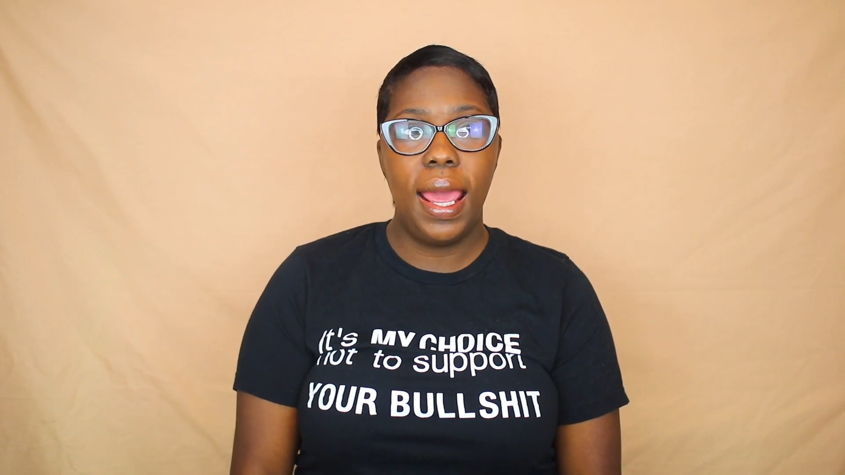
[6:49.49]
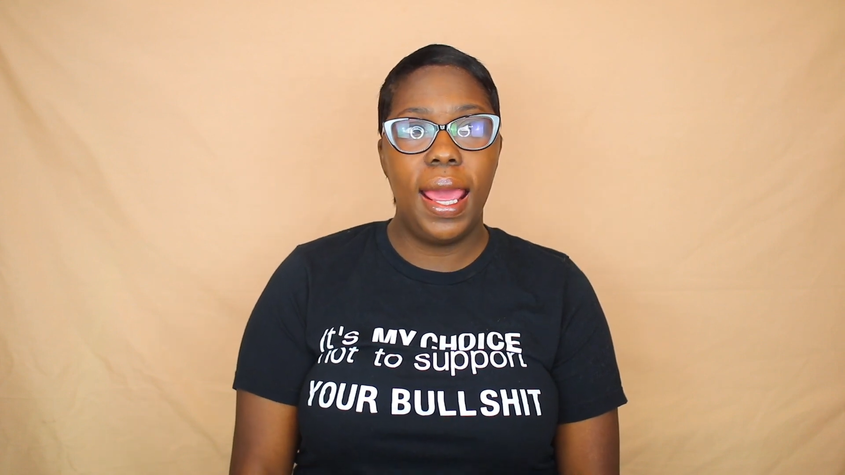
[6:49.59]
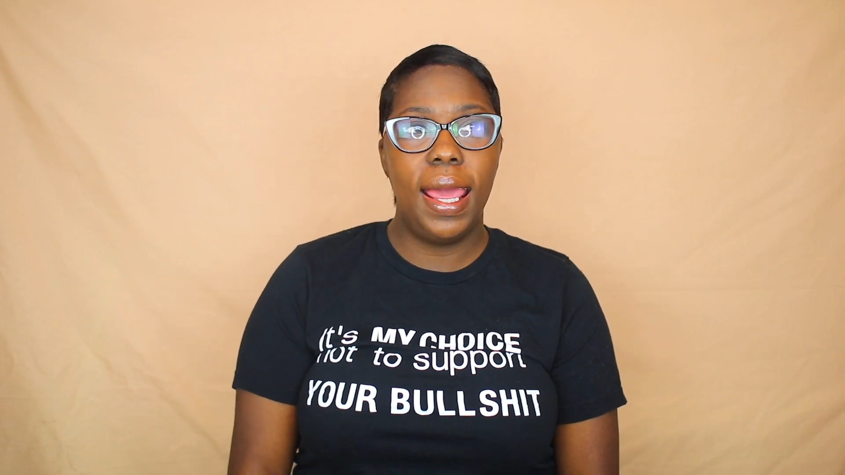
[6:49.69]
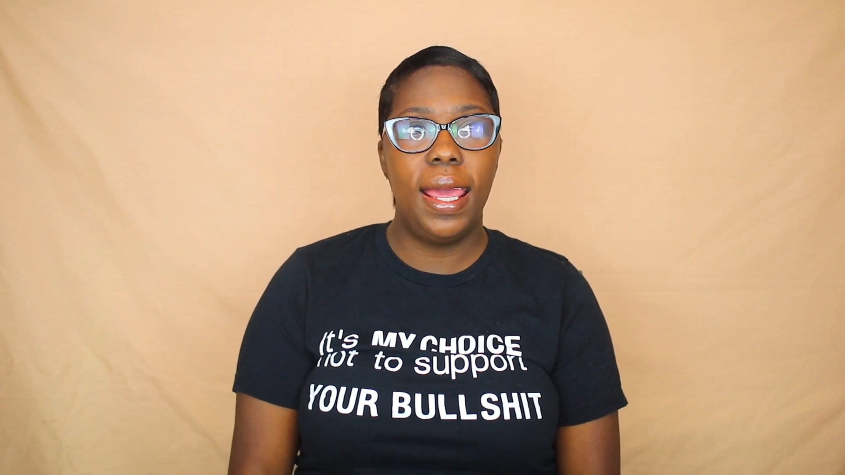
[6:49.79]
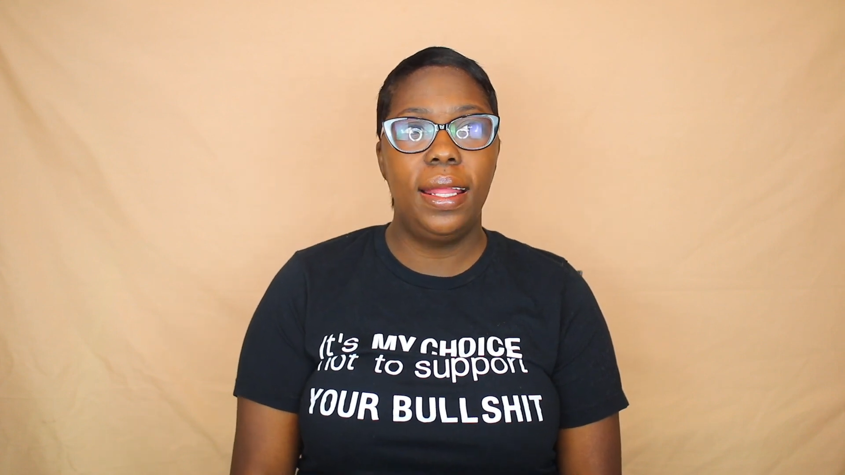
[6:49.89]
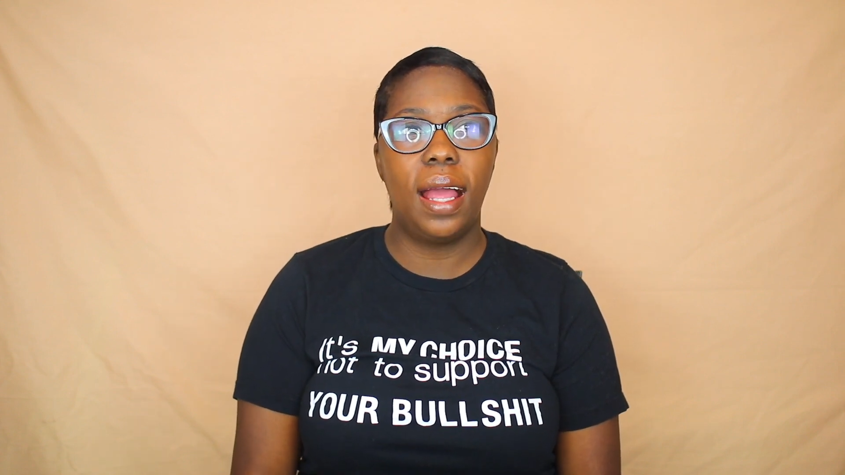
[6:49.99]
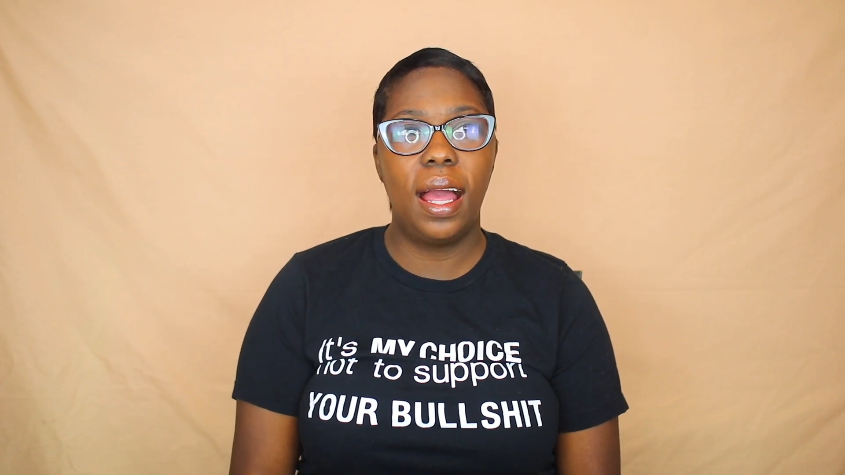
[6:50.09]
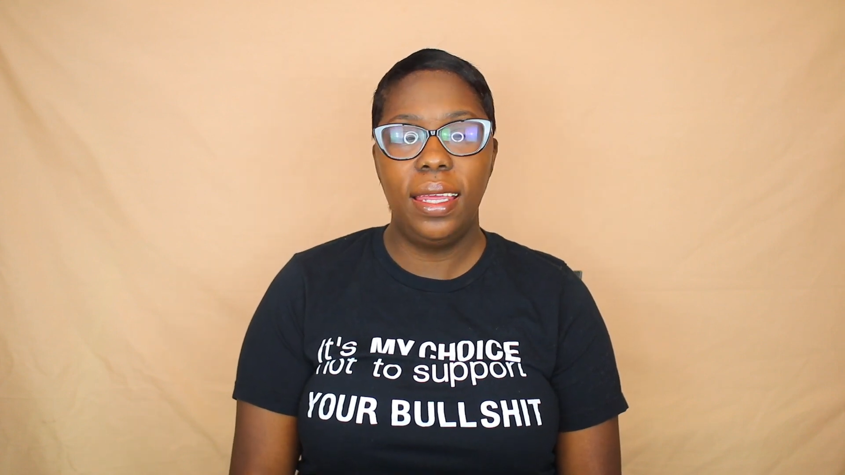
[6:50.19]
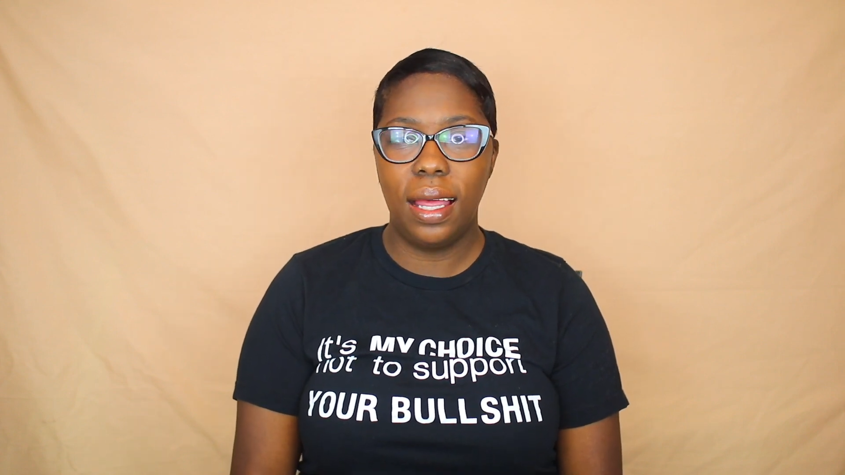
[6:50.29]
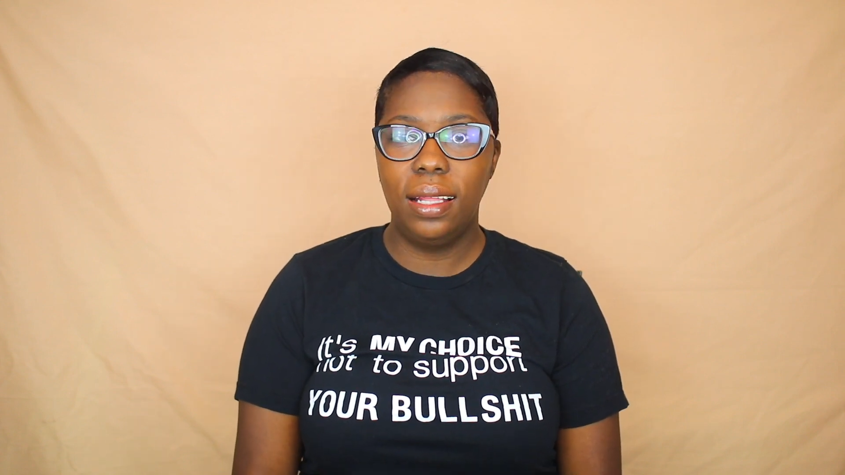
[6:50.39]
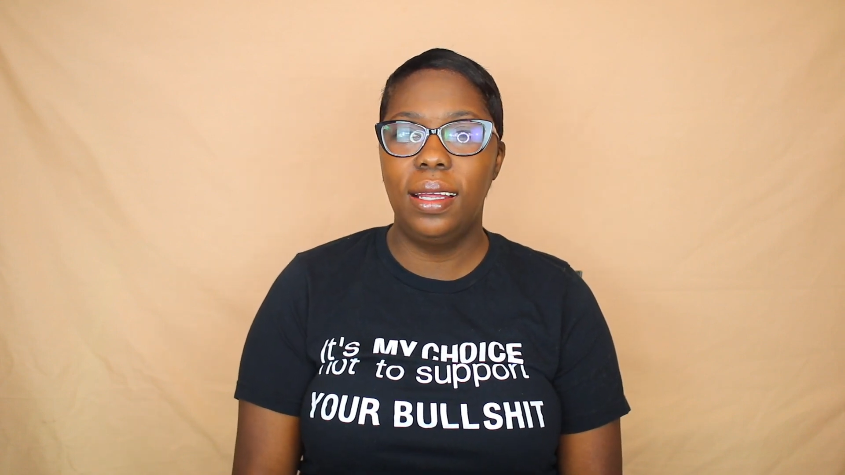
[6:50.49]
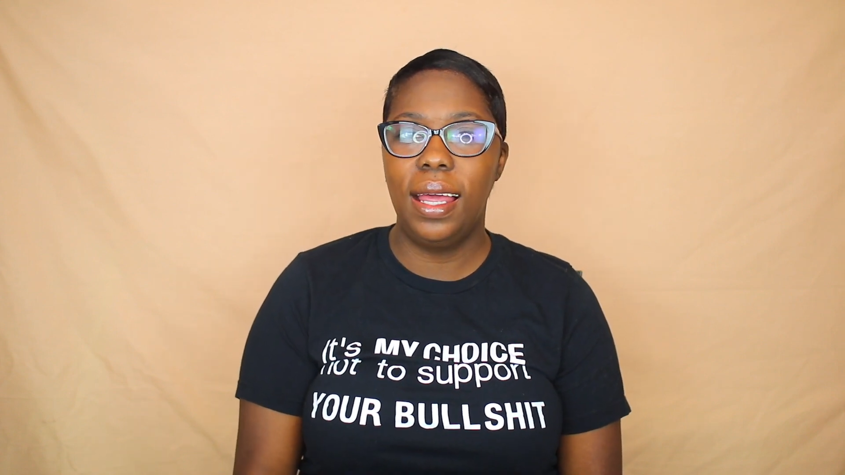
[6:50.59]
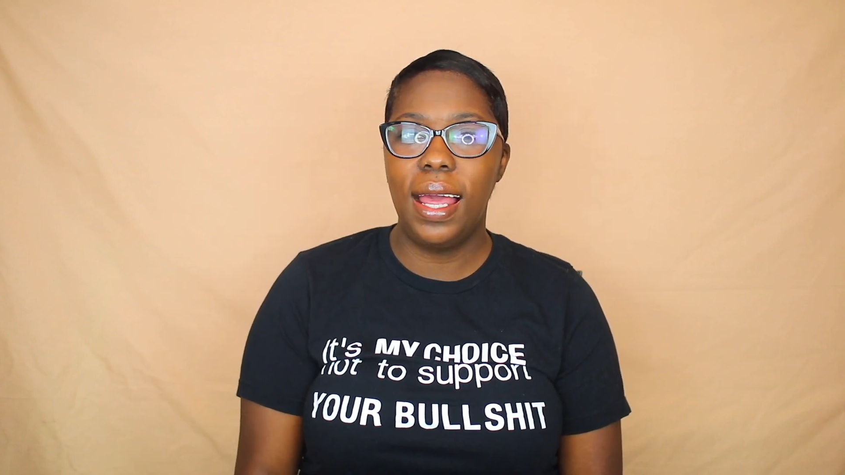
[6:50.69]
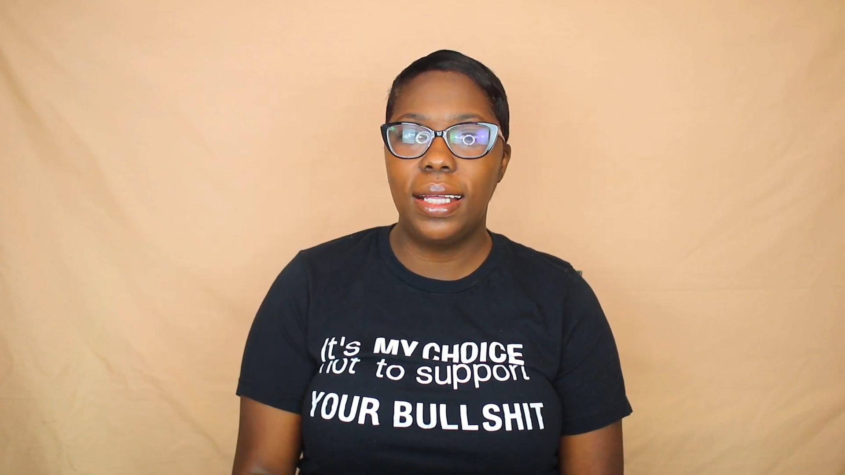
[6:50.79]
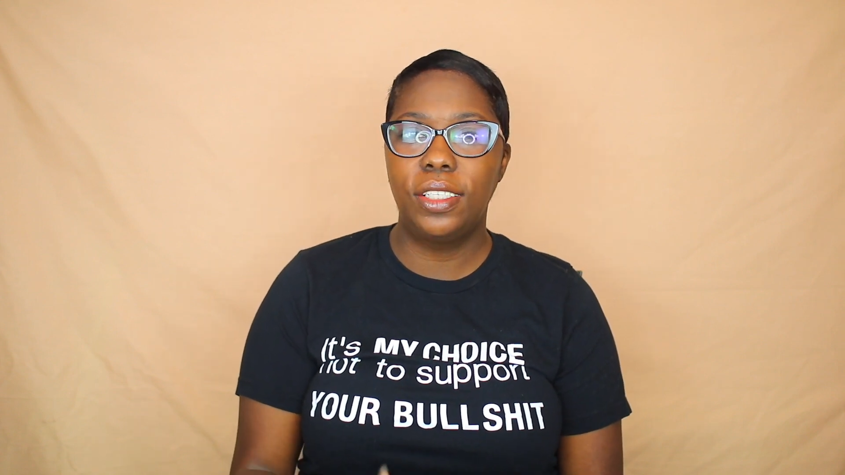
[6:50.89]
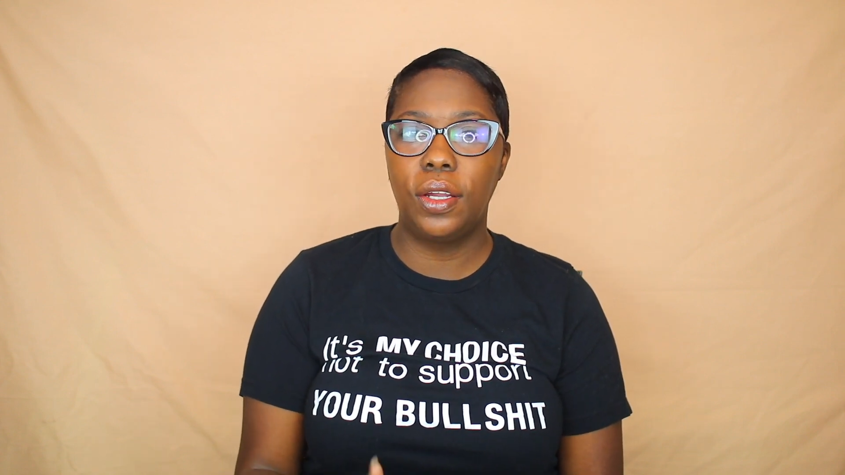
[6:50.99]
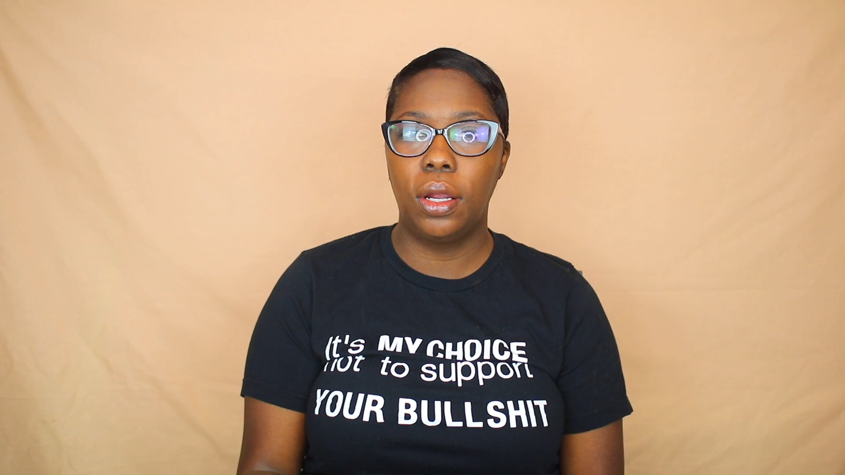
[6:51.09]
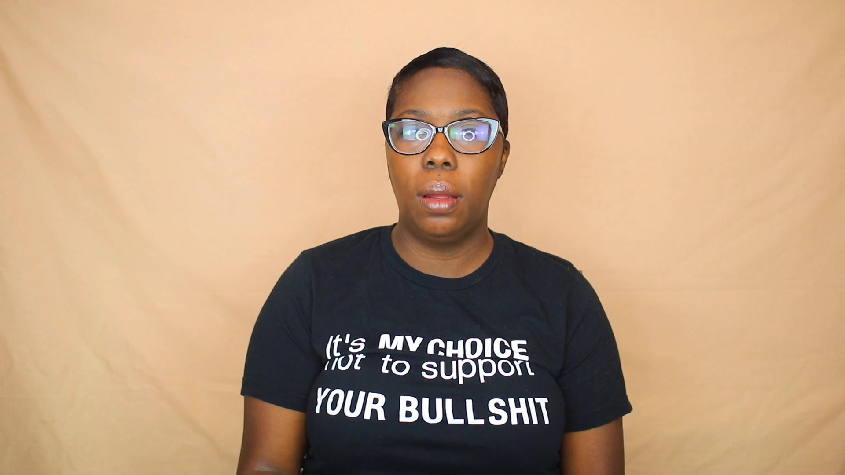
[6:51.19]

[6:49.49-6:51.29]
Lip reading: And Iyanla asked her